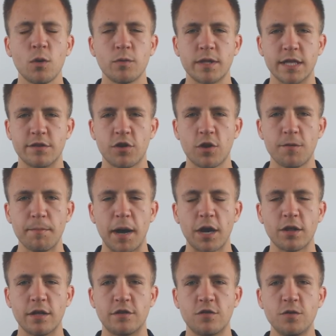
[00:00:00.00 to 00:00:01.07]
with a turn
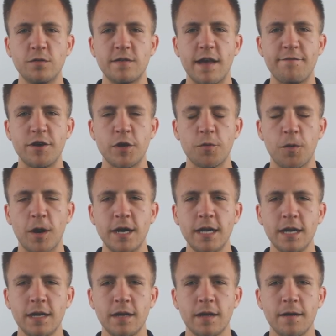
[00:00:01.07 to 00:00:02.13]
model of 271,
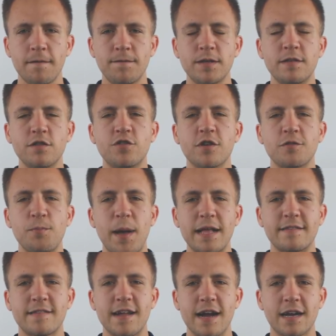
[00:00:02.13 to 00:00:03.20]
visit
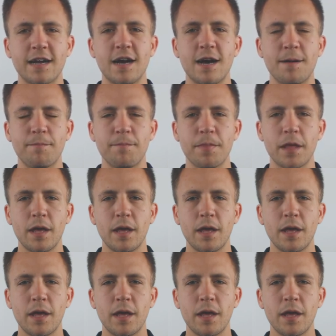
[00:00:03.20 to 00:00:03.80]
JustBats.com.